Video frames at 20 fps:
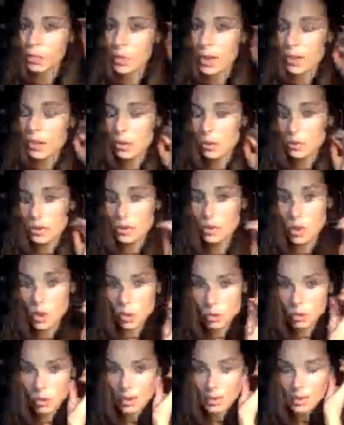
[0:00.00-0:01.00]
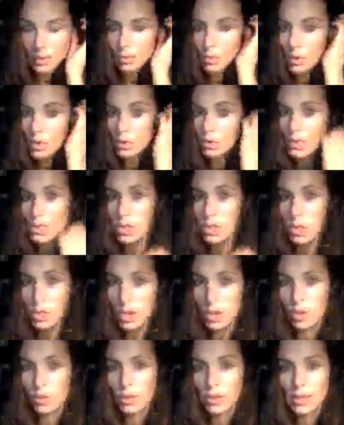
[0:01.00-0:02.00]
whether we don't like them, whether we
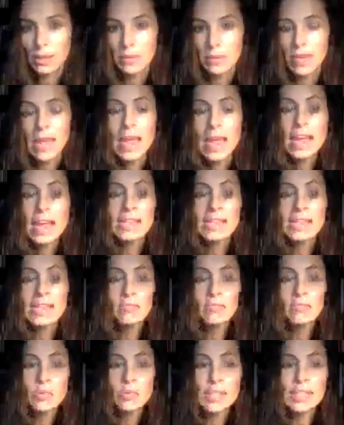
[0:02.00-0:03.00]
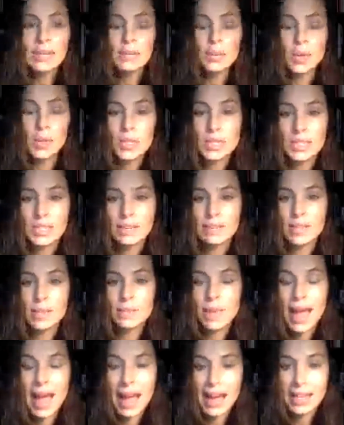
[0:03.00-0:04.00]
struggle with them, can we perceive
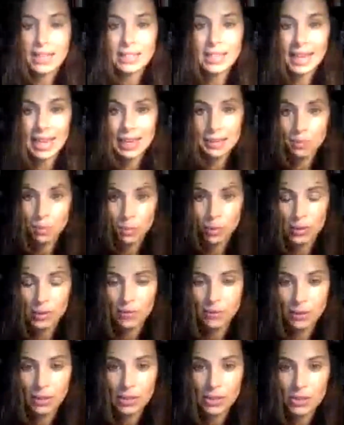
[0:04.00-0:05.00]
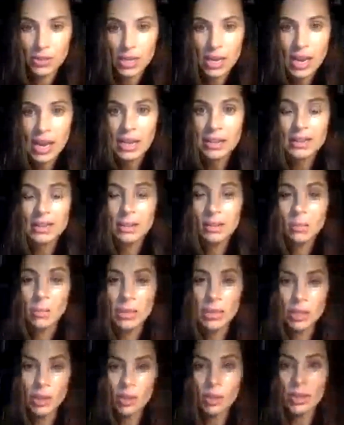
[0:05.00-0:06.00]
them as a privilege that
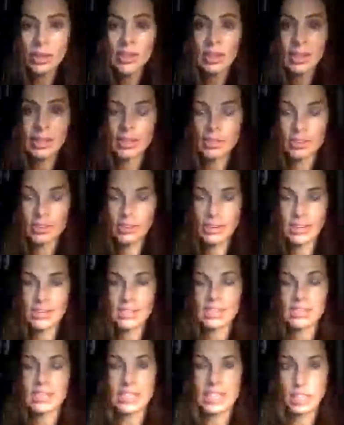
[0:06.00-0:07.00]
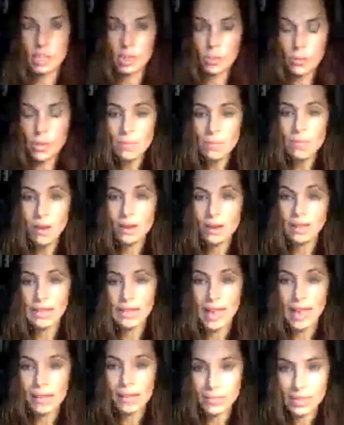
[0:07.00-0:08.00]
we are here in this human body,
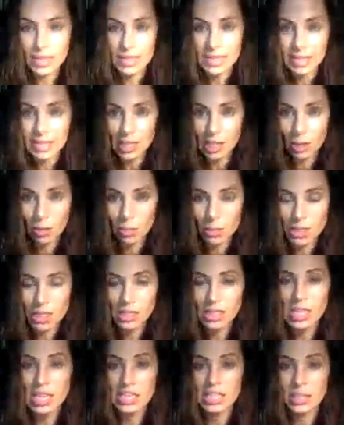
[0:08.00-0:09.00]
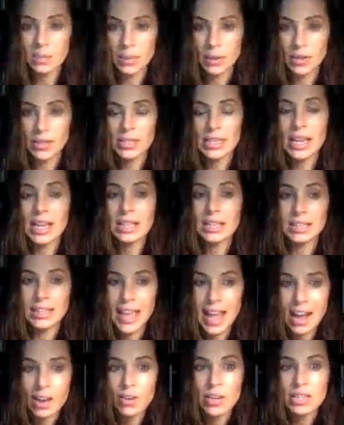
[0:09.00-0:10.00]
having this human experience,
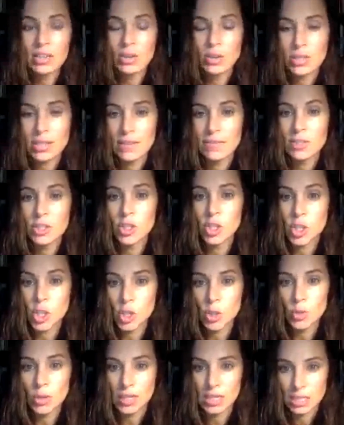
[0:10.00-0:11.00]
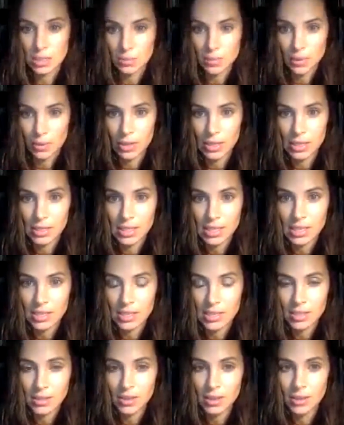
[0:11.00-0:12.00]
allowing ourselves to experience
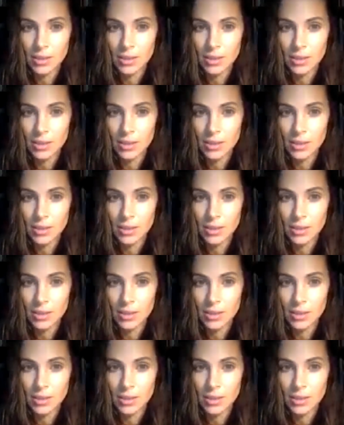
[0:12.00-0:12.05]
this?